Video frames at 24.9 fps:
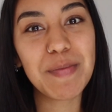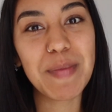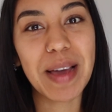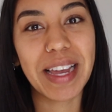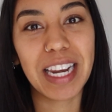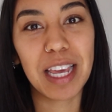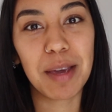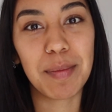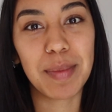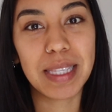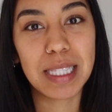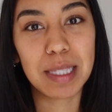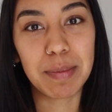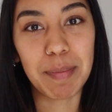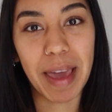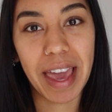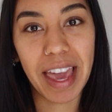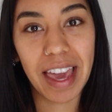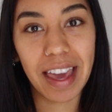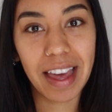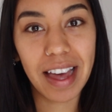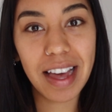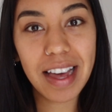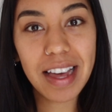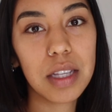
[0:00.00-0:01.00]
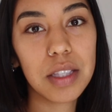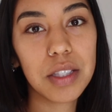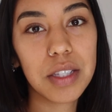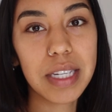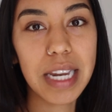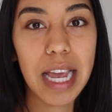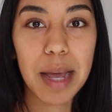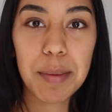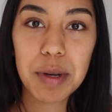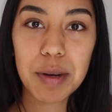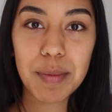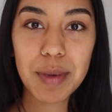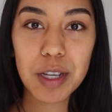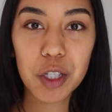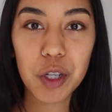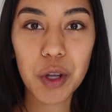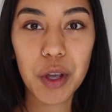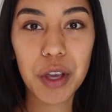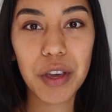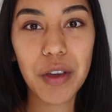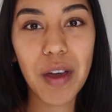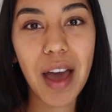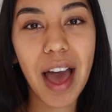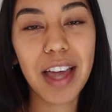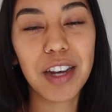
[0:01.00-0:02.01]
My name is Becca. Today I'm going to be
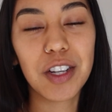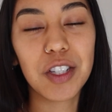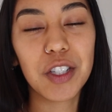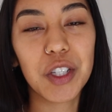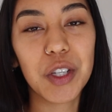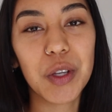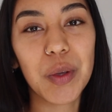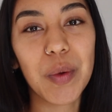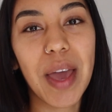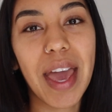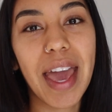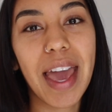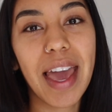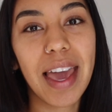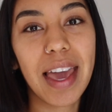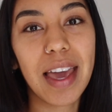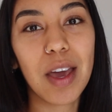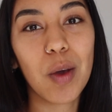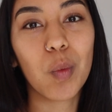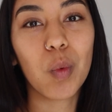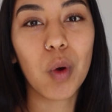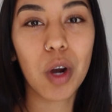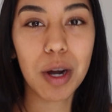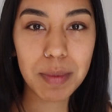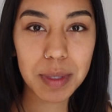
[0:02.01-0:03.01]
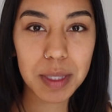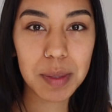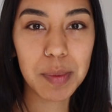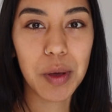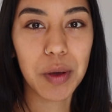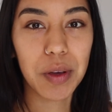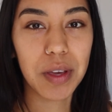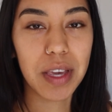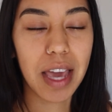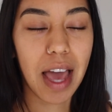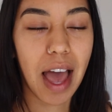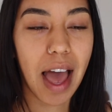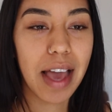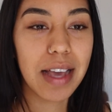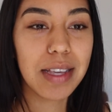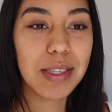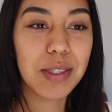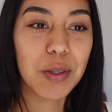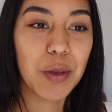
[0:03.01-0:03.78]
showing you how to do a warm smoky eye,